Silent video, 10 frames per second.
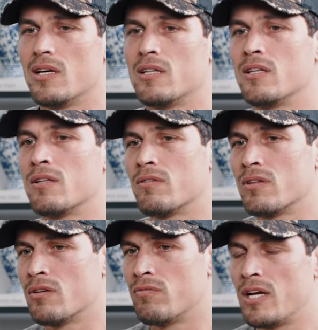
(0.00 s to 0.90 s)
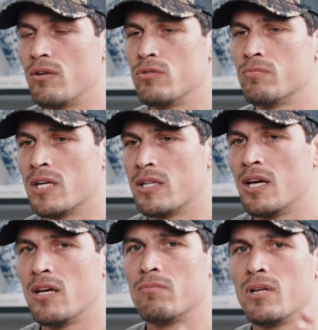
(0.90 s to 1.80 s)
And then the thing of like losing my
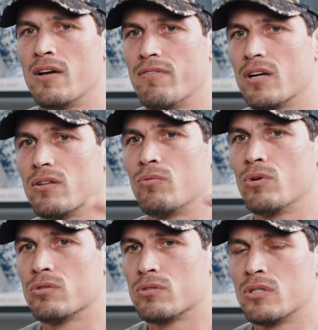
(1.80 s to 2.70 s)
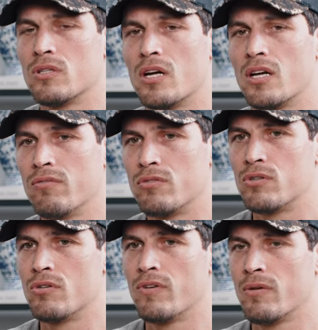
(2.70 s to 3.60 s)
dad and be like, fuck, the worst thing that I ever
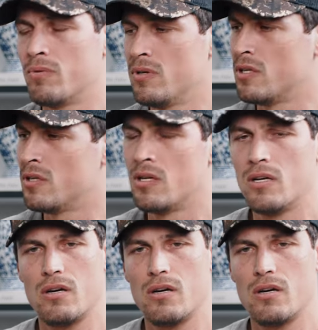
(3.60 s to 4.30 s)
dreamed of happened and